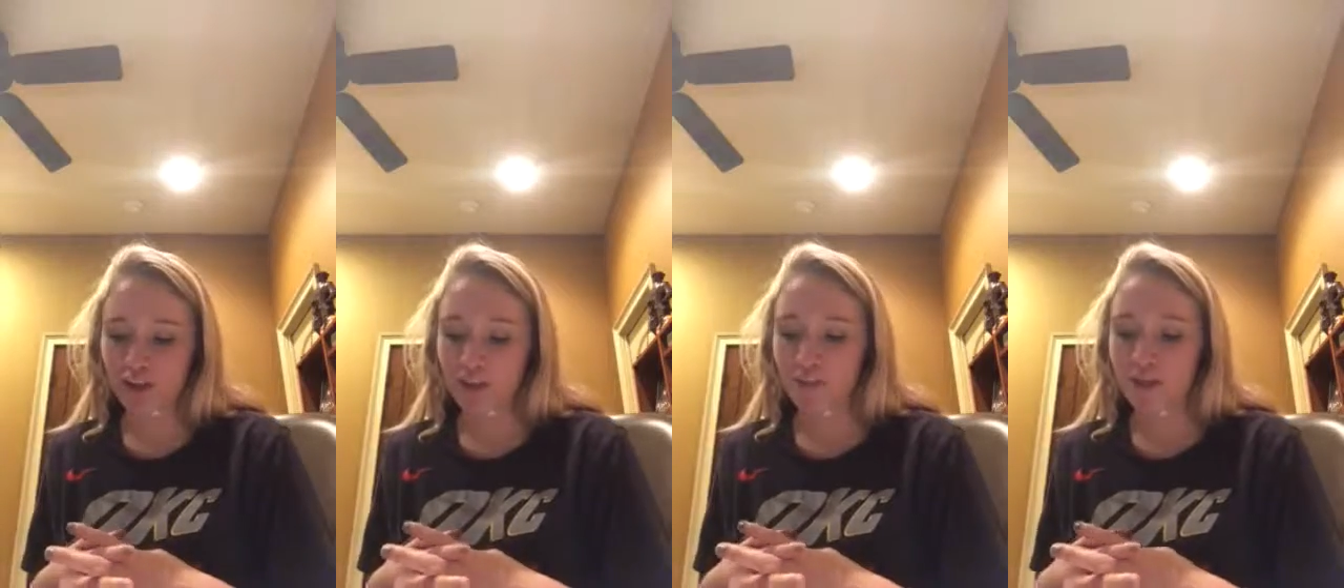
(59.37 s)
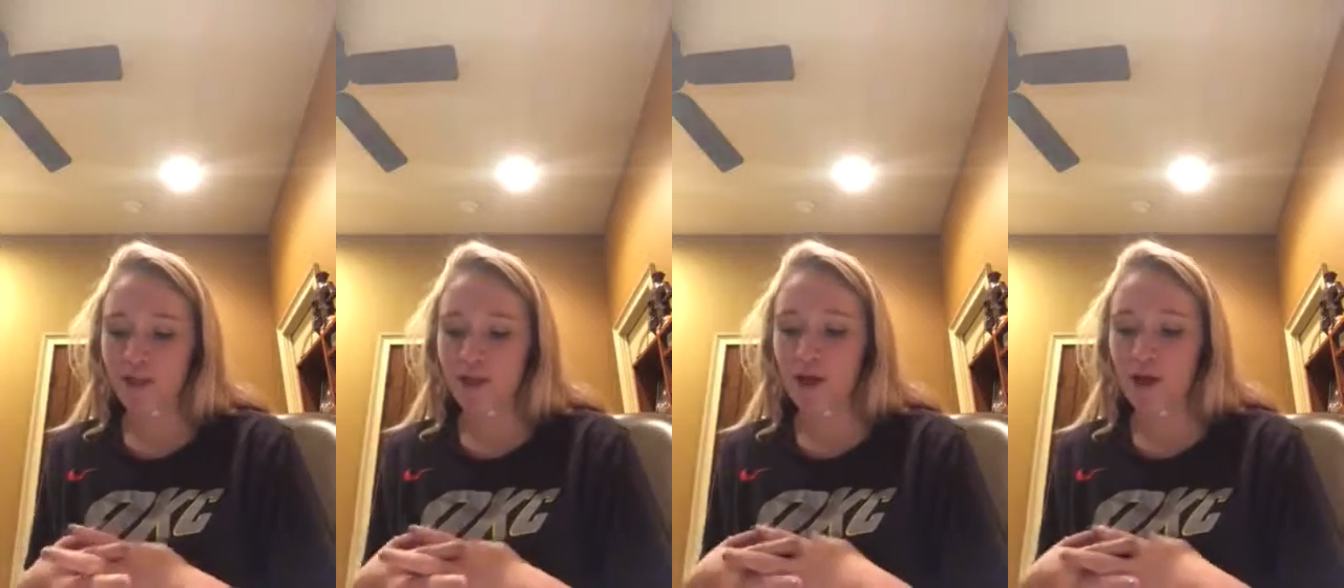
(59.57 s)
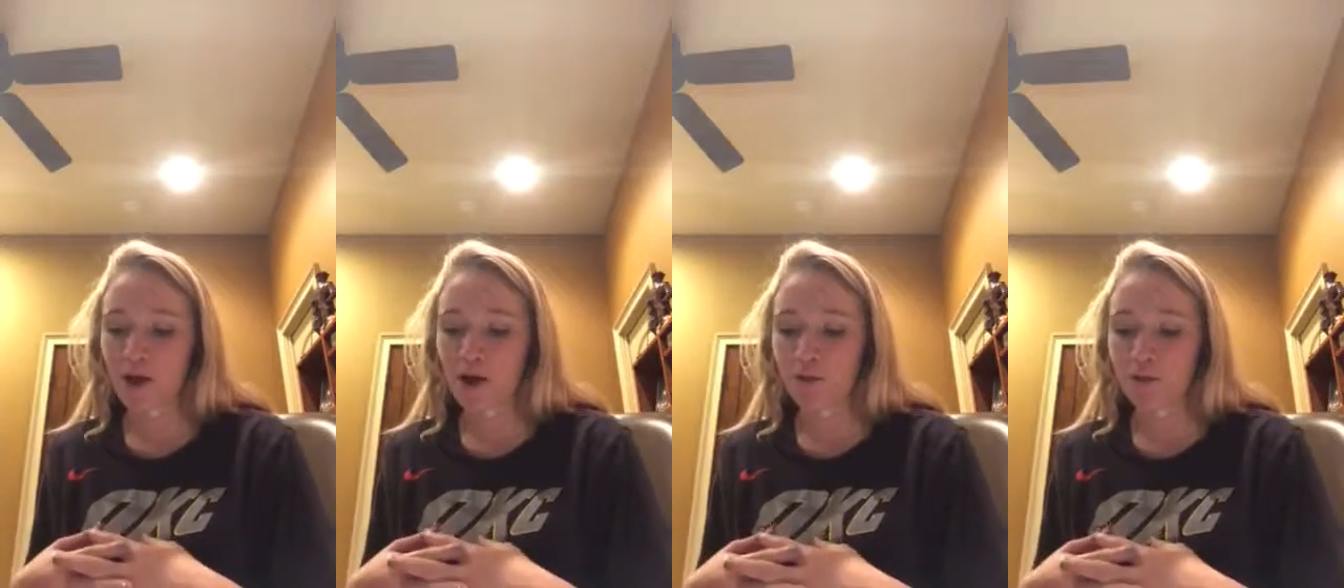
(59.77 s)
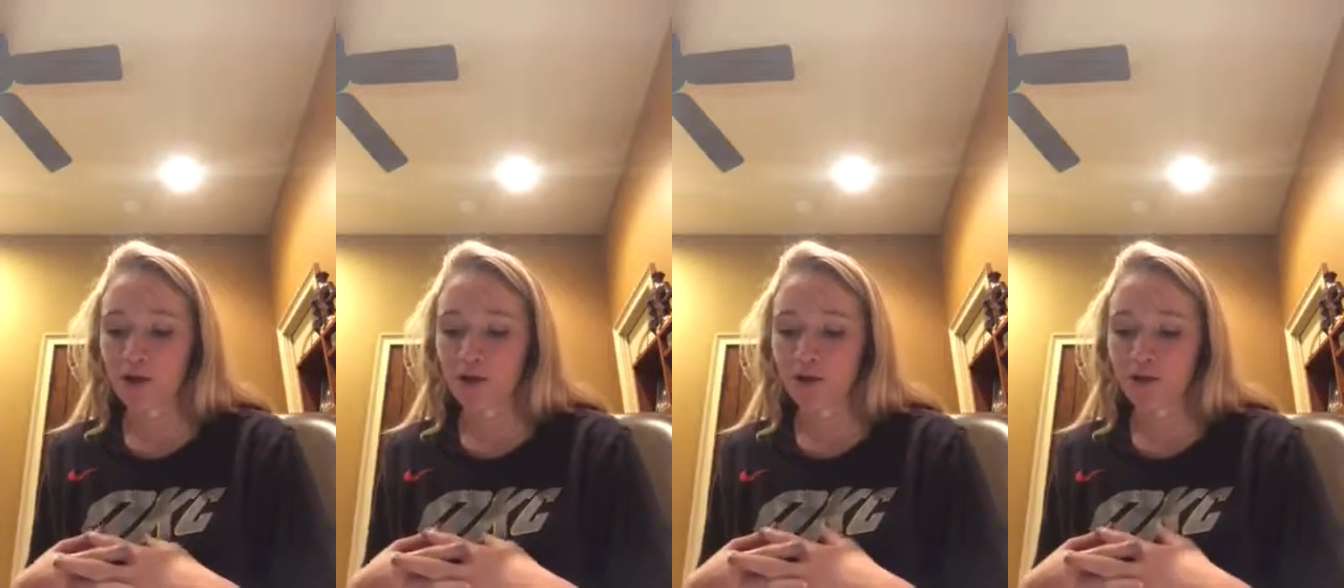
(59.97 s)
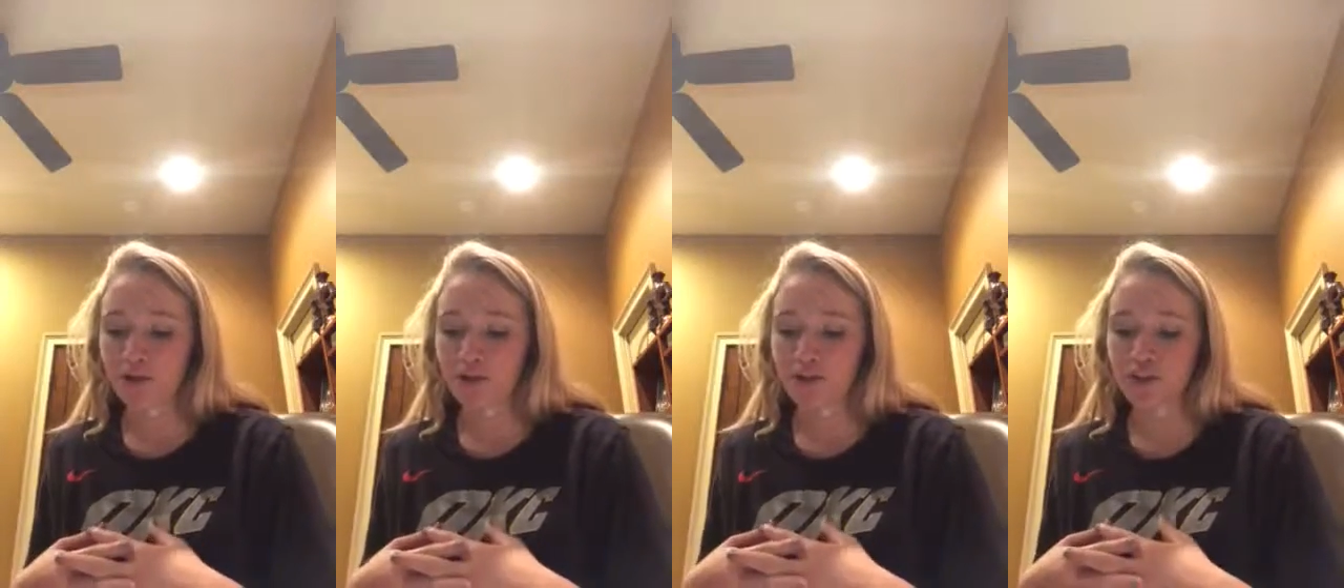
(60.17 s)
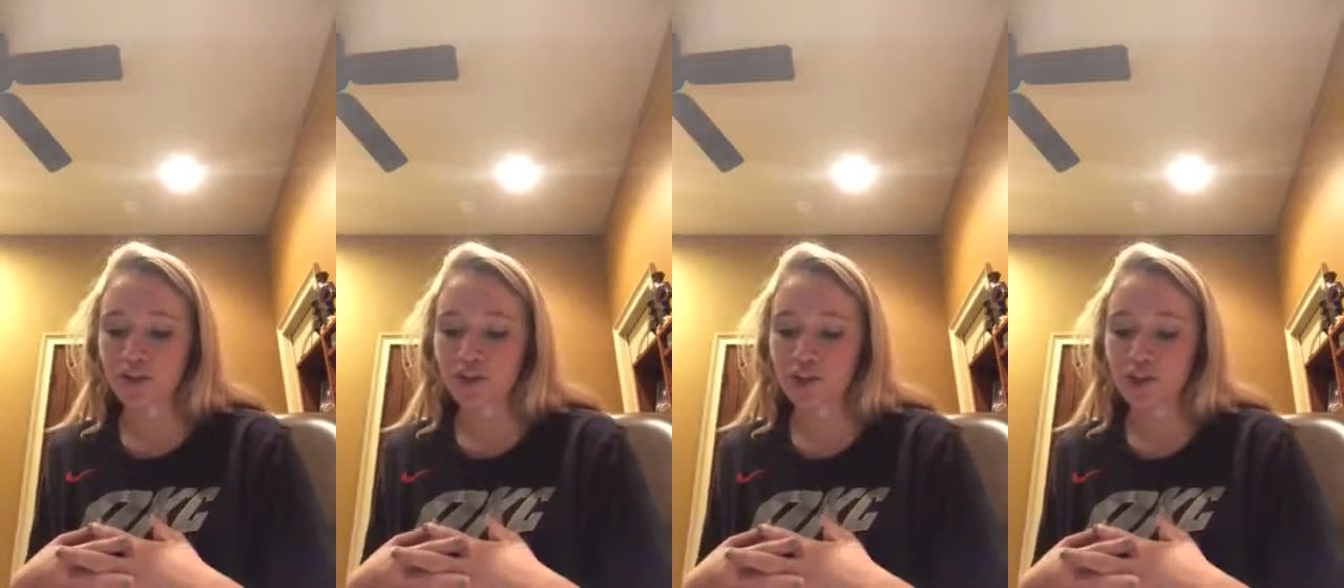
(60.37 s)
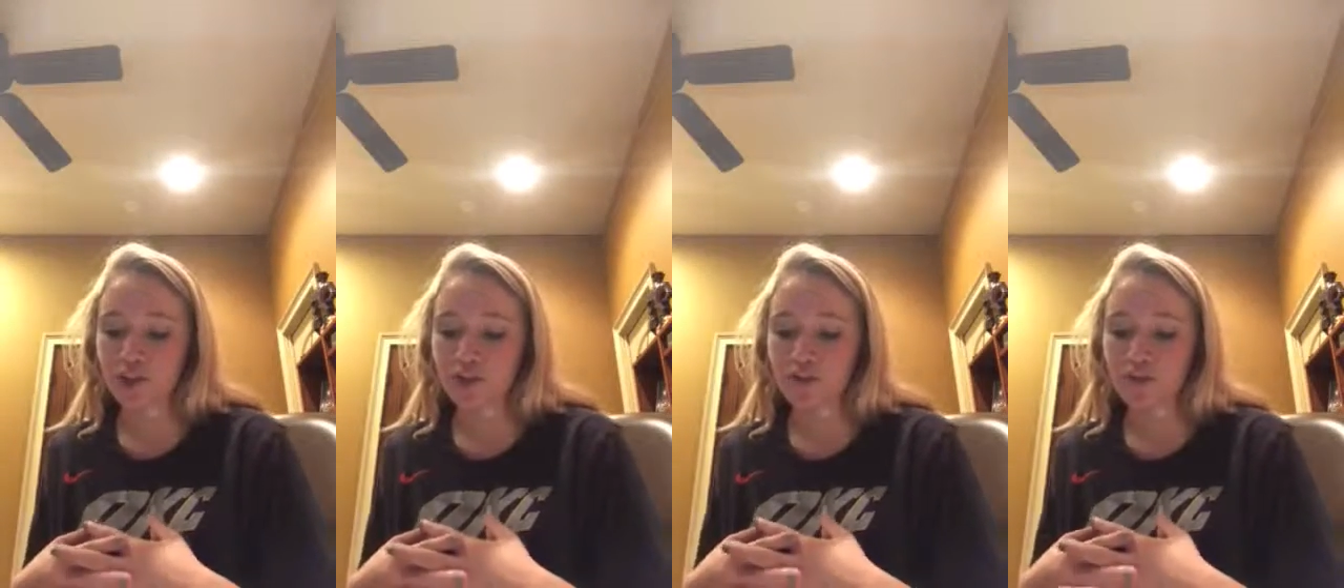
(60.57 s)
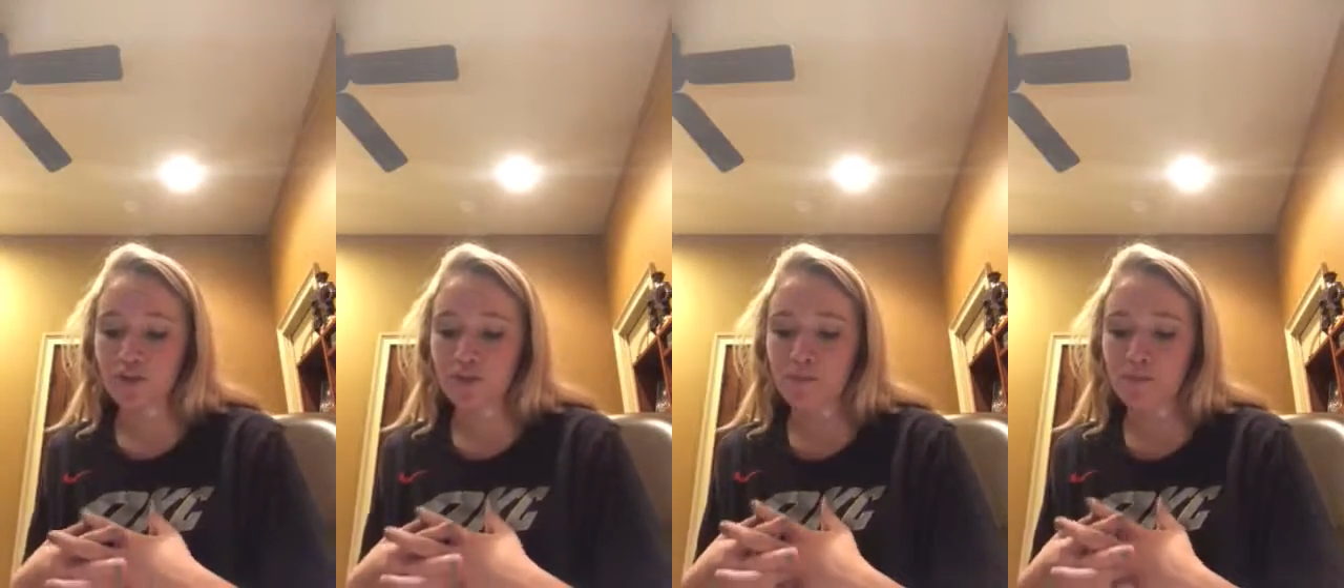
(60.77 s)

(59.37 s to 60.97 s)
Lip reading: I want to help others achieve the